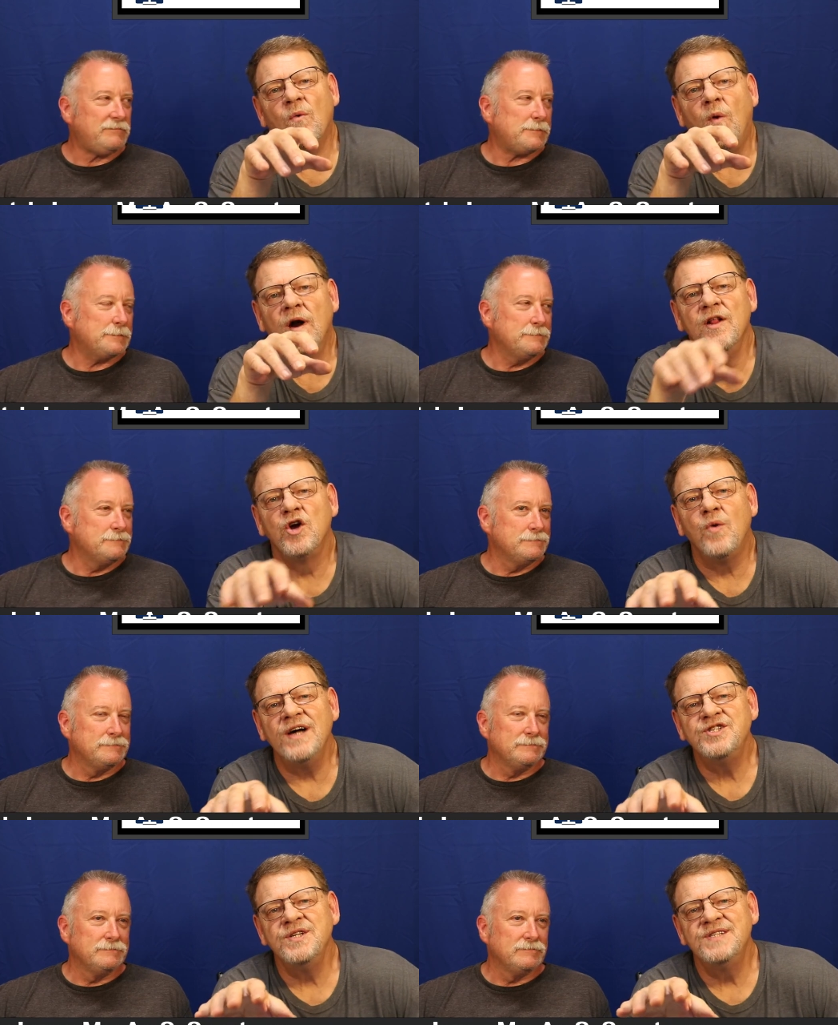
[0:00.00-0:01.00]
Speaker 1: one of the
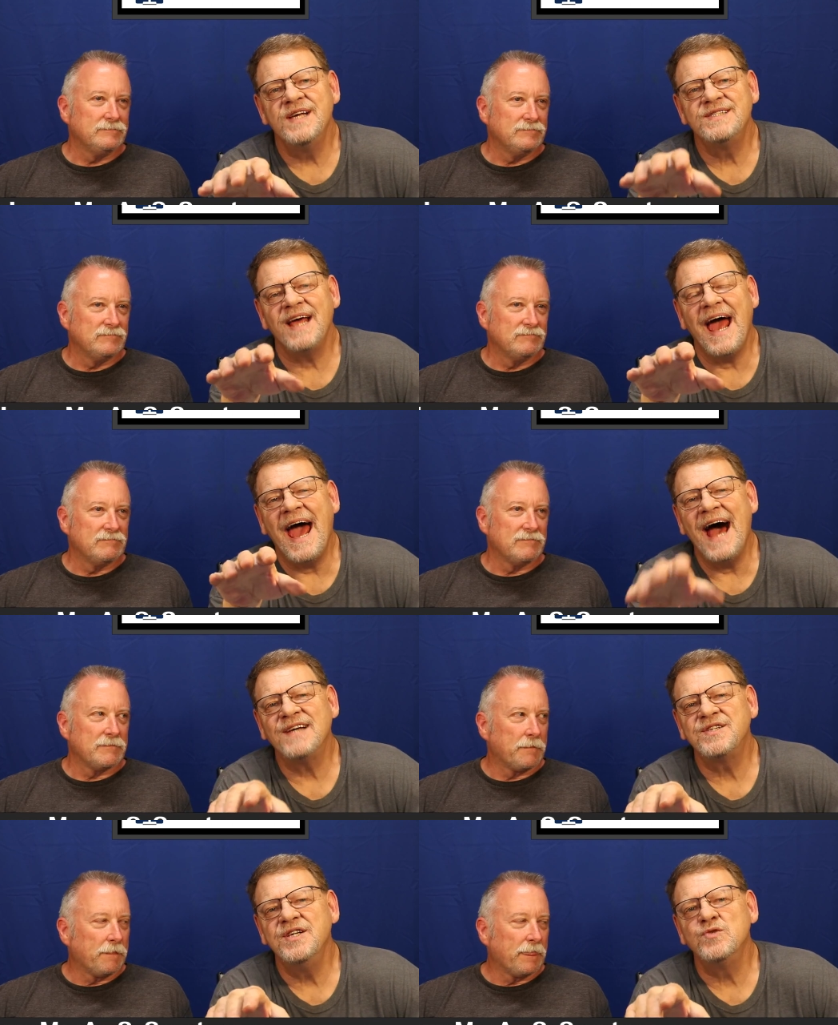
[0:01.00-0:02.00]
questions that's
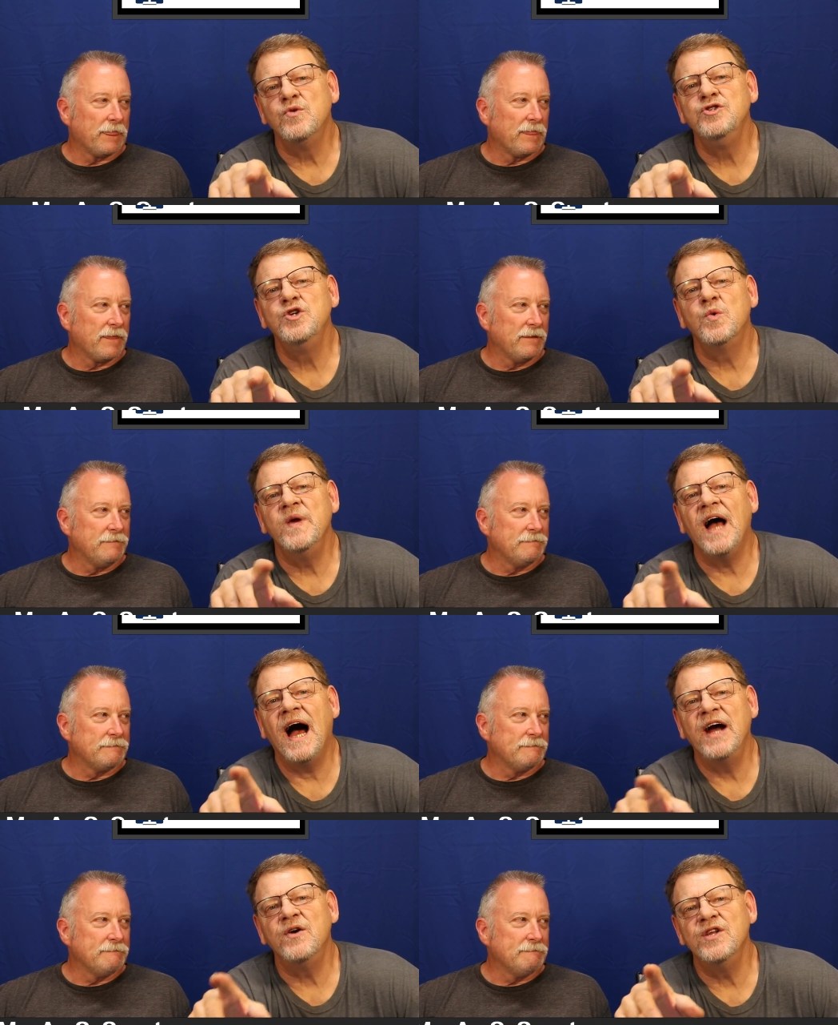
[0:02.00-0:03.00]
asked is, would you
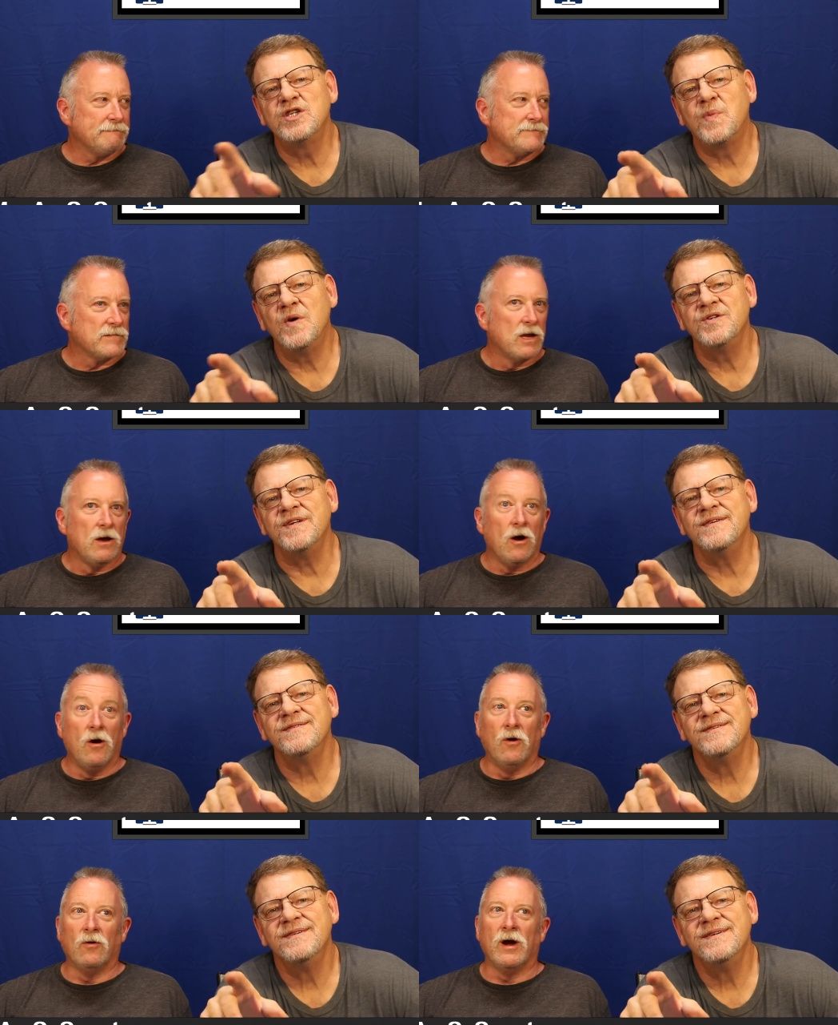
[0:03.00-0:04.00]
rehire this person?
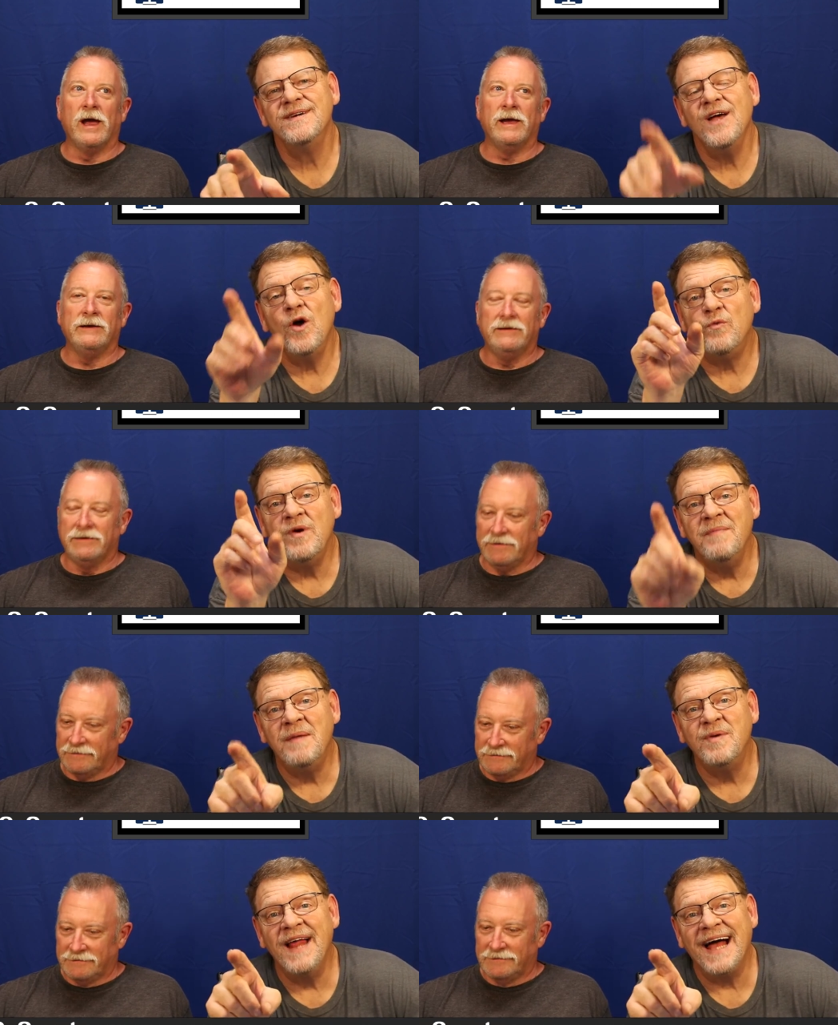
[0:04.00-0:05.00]
All right.
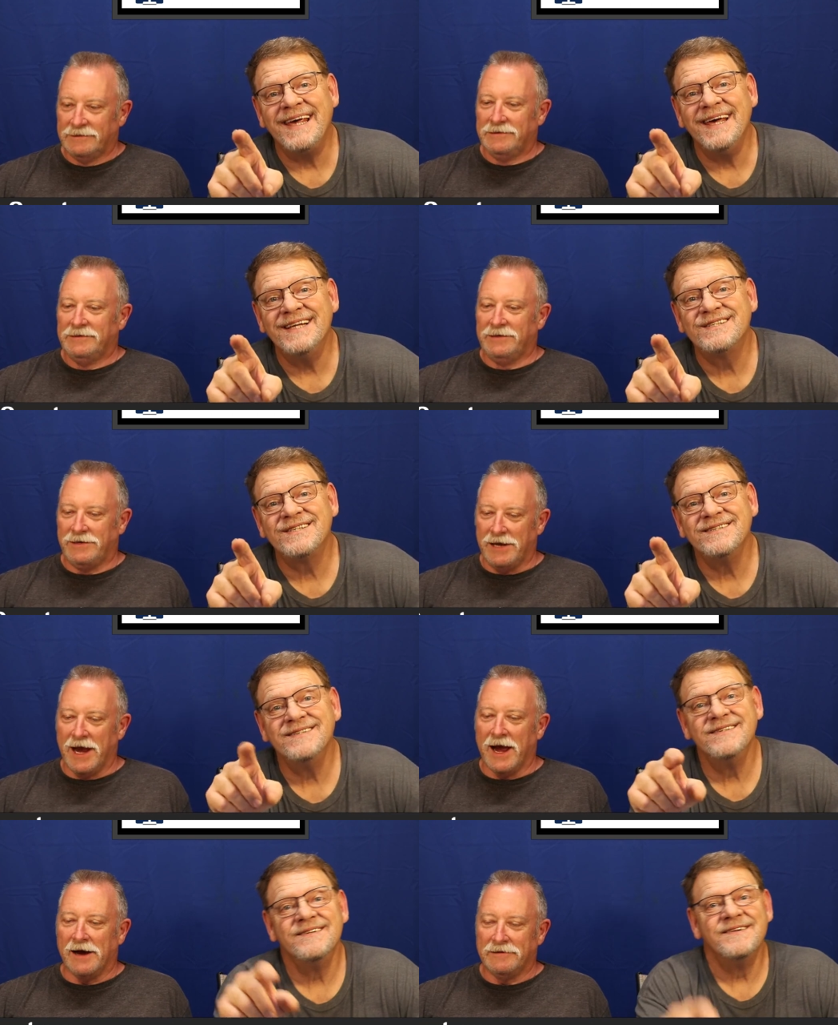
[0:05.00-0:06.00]
Remember that, kids.
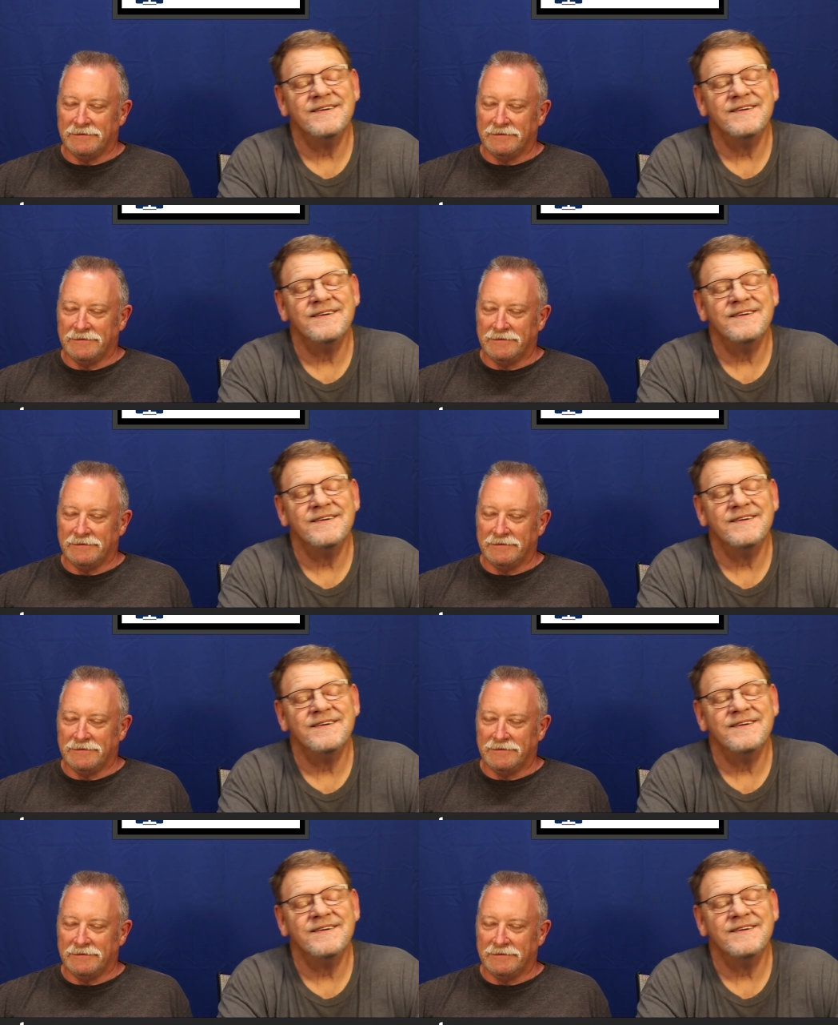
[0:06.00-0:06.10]
Yeah.